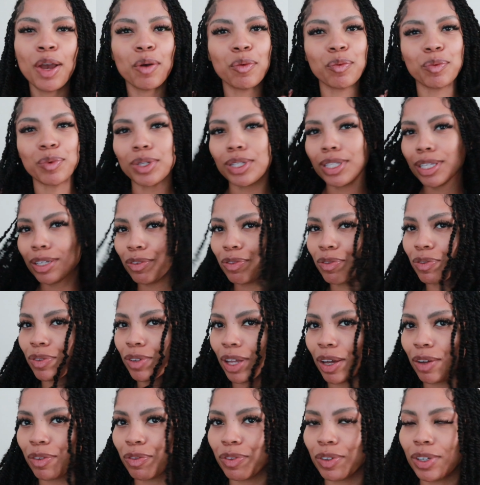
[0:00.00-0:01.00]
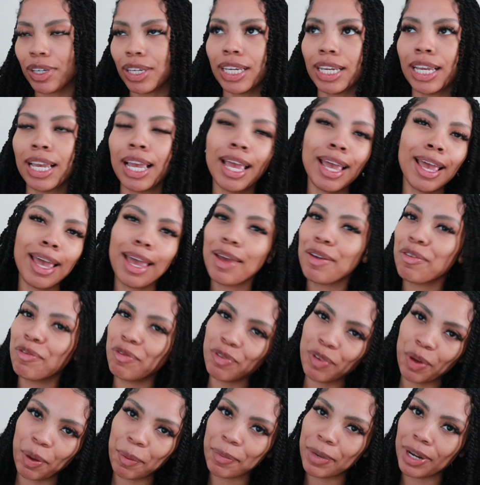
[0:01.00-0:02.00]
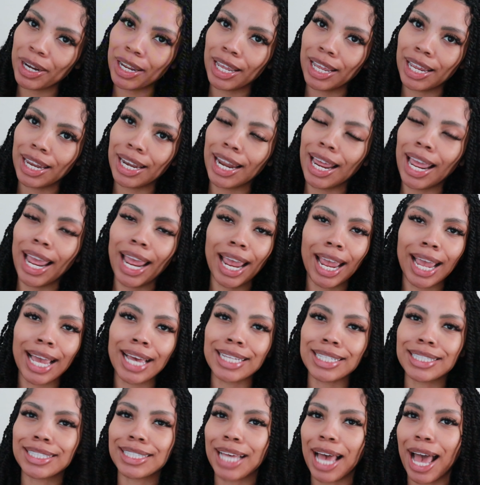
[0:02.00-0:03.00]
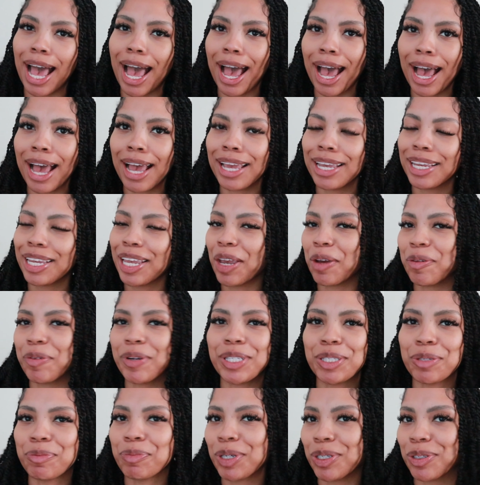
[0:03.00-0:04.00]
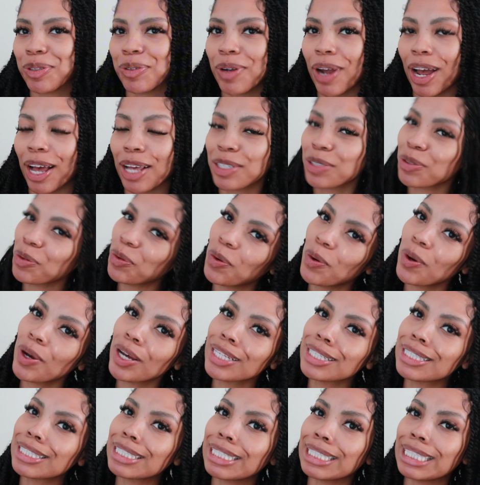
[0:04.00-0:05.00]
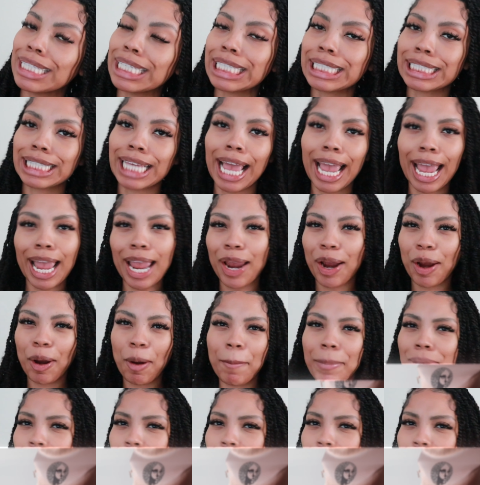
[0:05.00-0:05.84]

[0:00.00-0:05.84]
really fluffy and feminine, and I can't wait to put you guys on to this hair